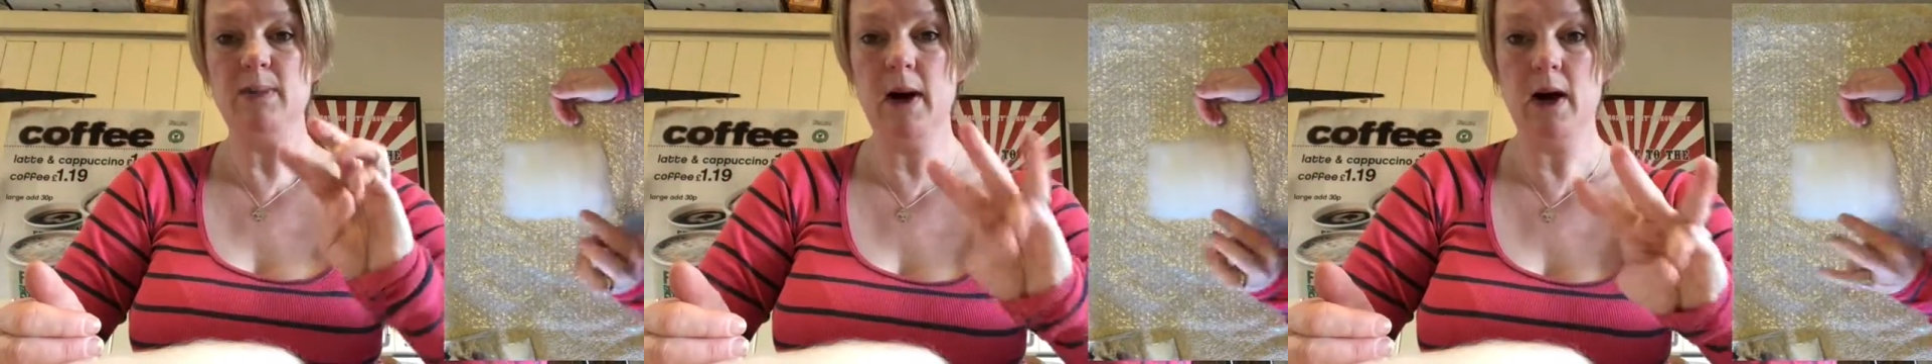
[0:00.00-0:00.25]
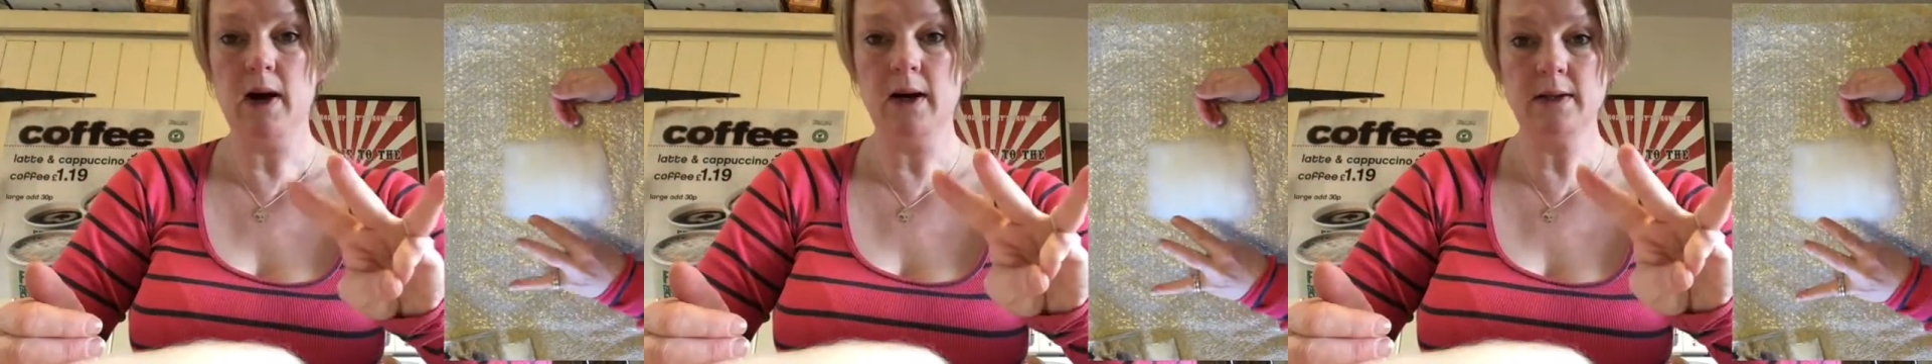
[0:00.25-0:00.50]

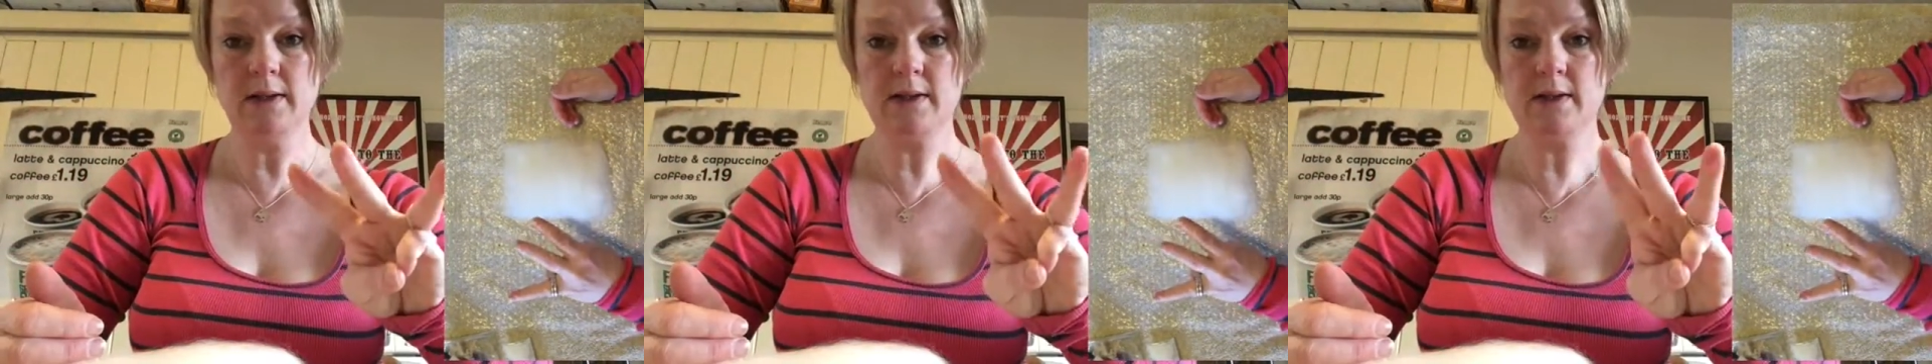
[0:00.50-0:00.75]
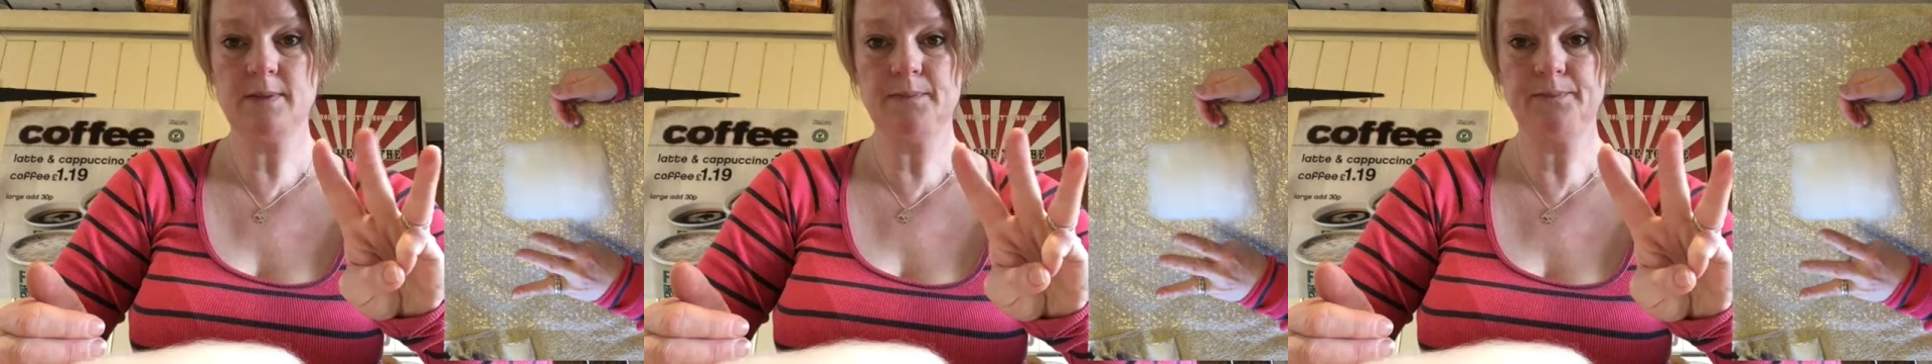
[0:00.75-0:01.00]

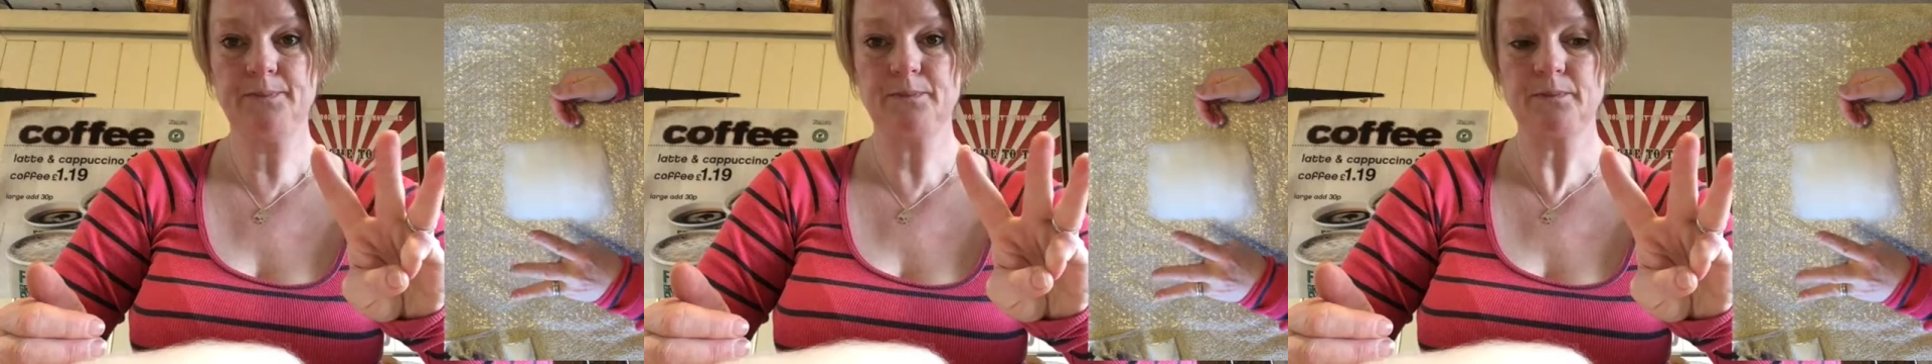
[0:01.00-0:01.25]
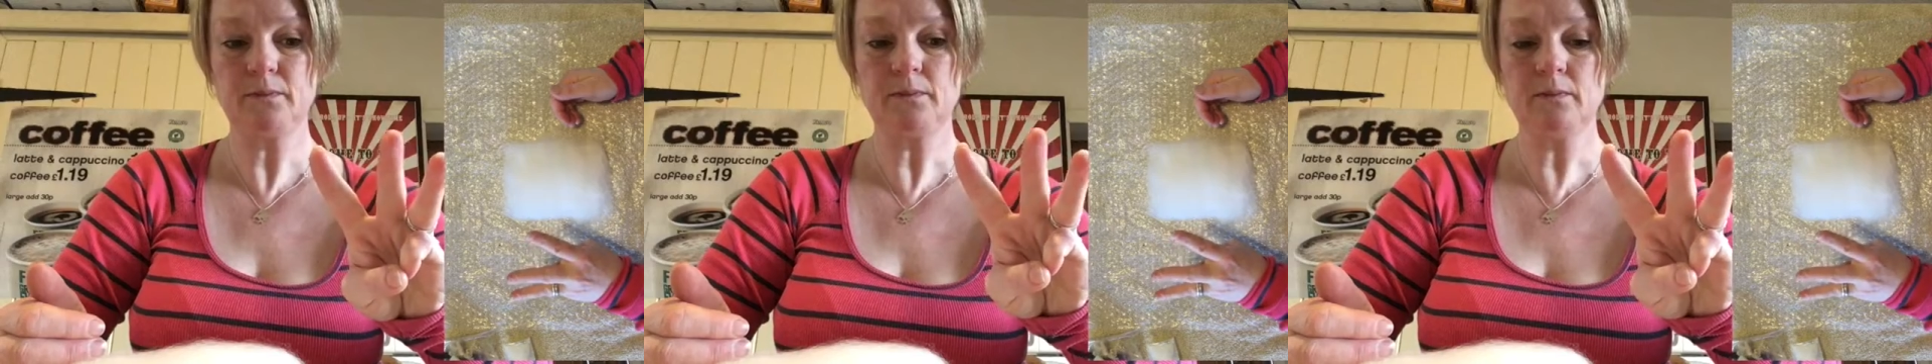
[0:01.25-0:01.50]
parts
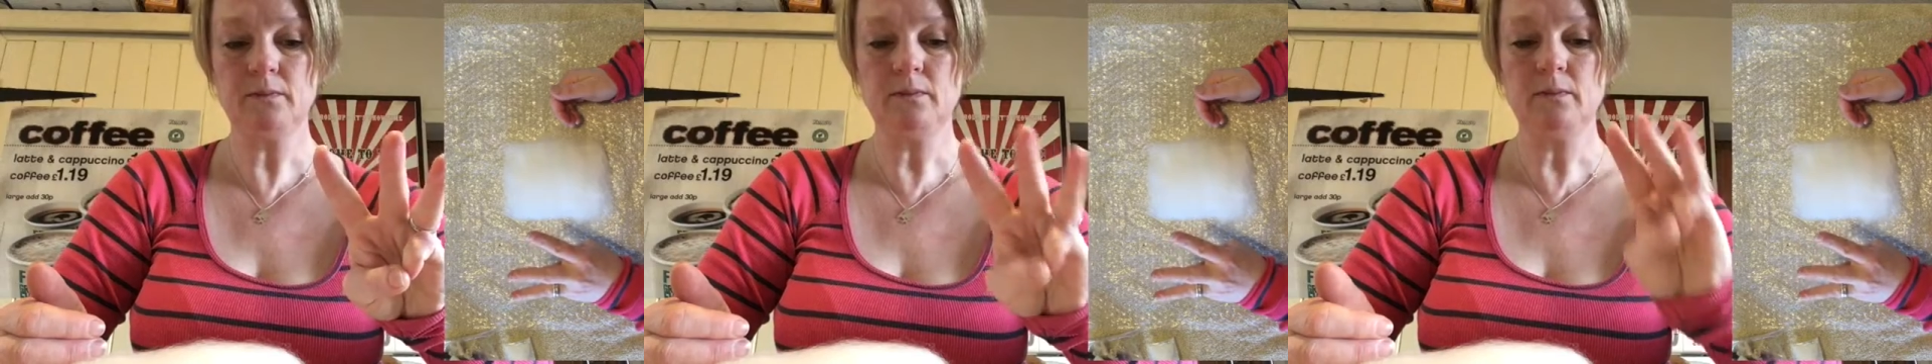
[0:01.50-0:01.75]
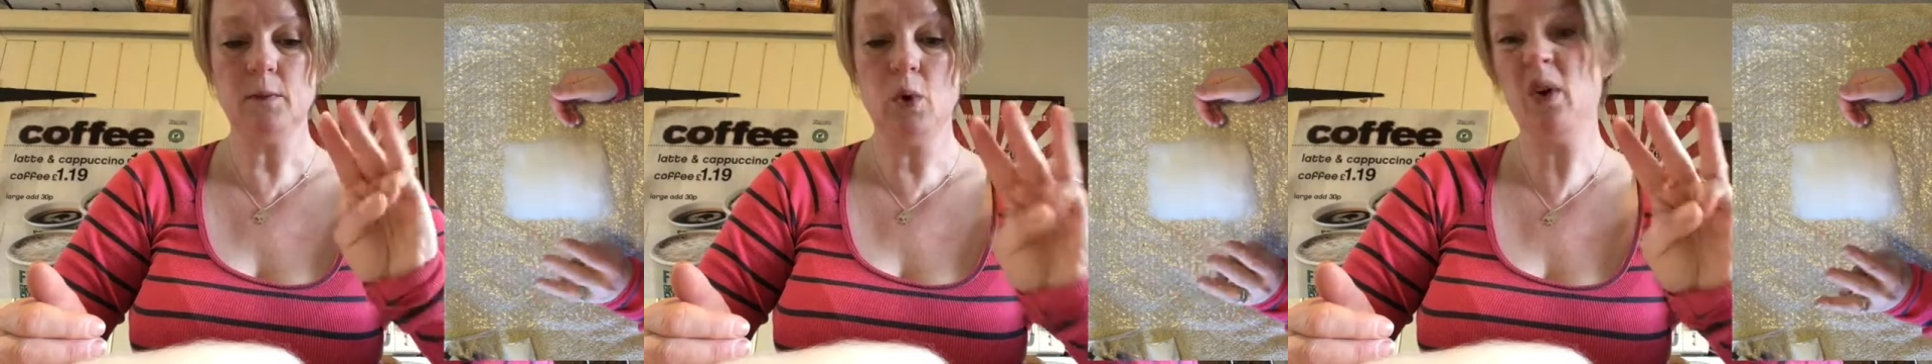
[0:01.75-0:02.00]

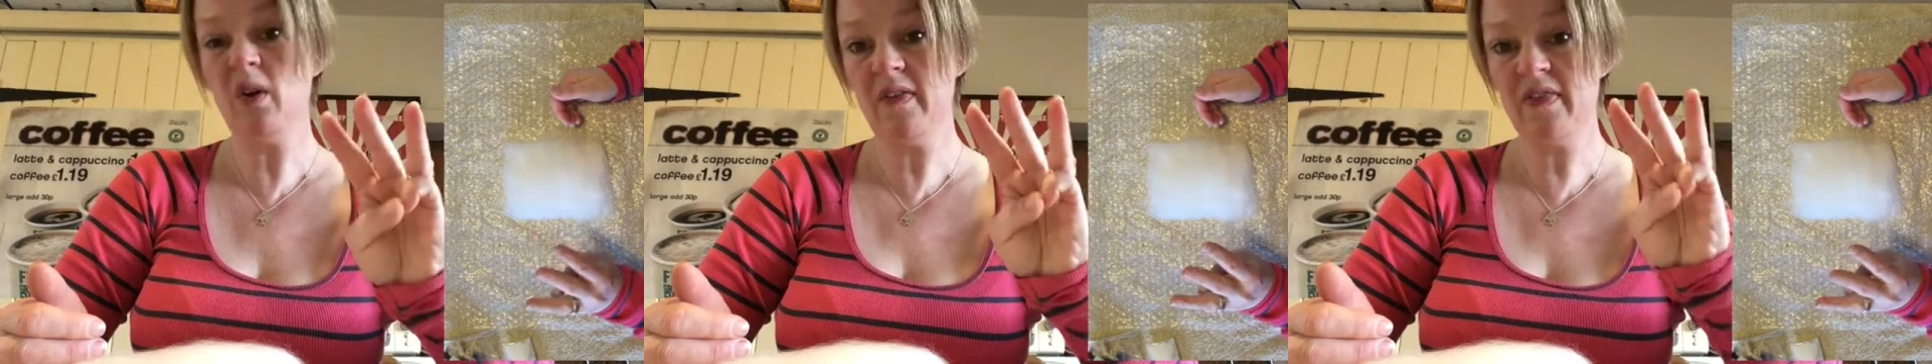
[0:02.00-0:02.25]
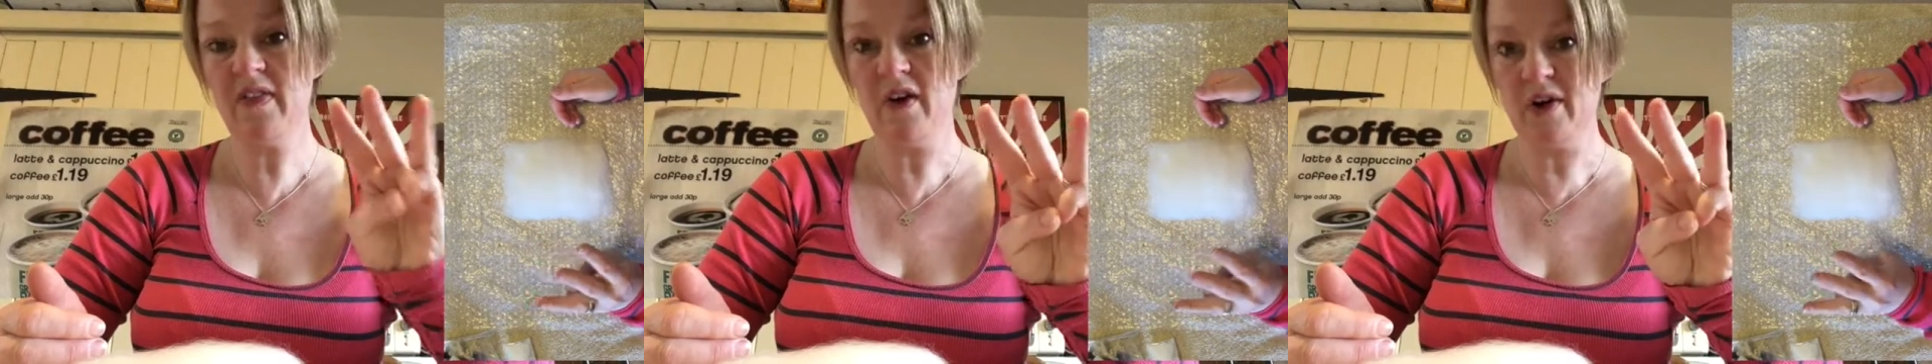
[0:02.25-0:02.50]
or
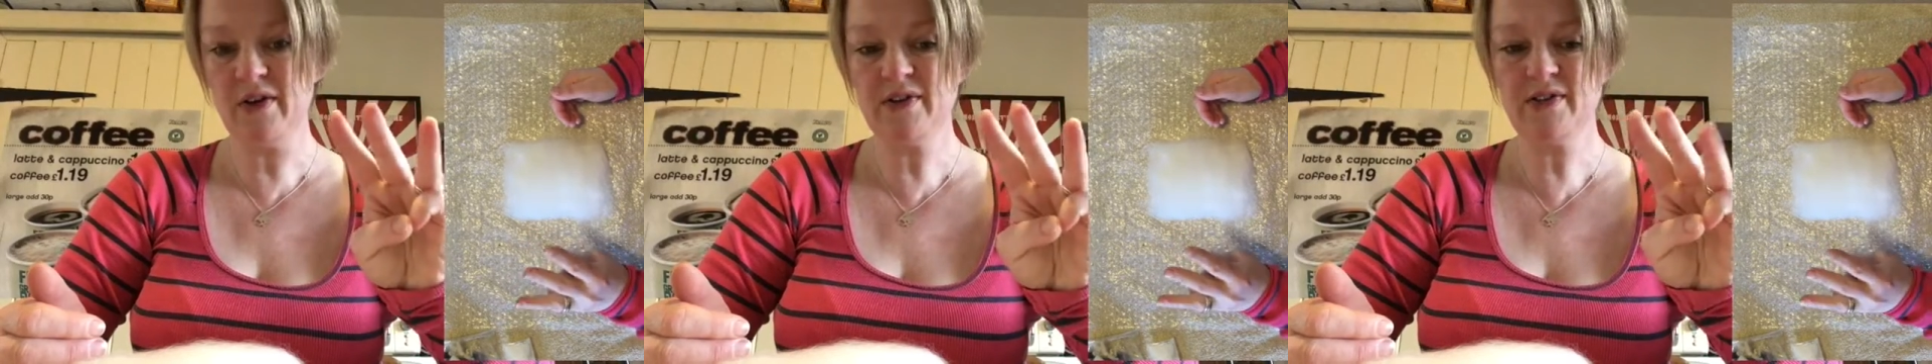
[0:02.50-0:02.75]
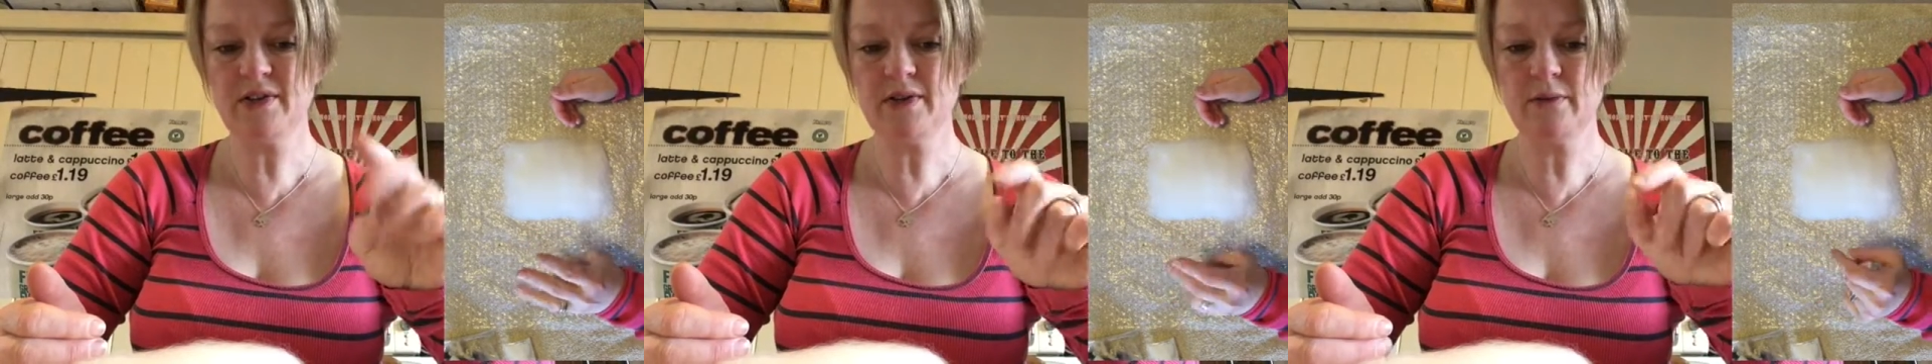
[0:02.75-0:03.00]

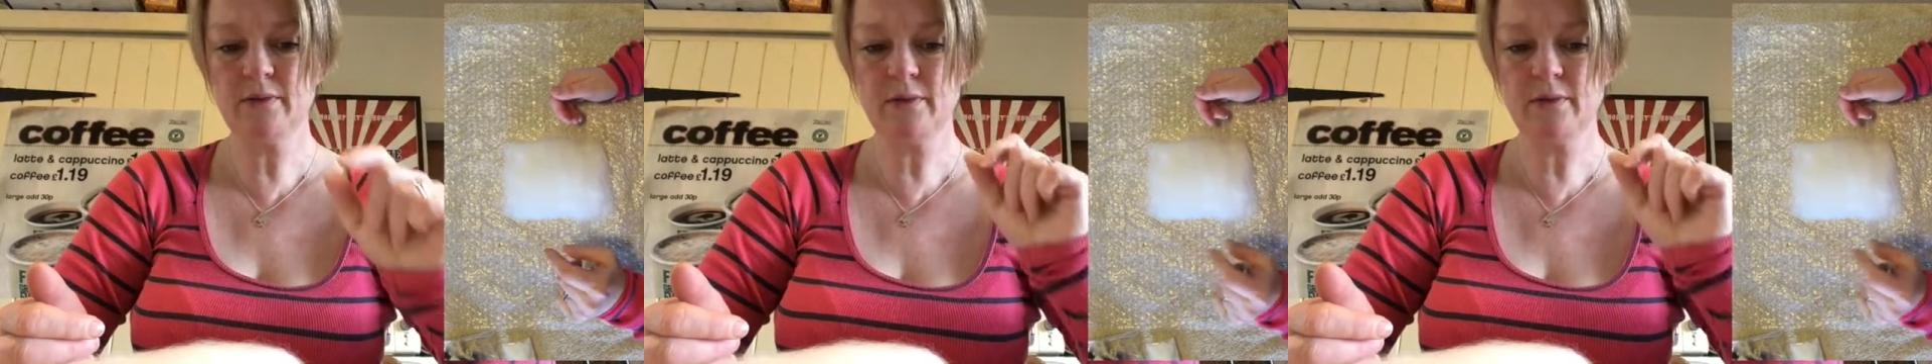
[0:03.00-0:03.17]
thirds.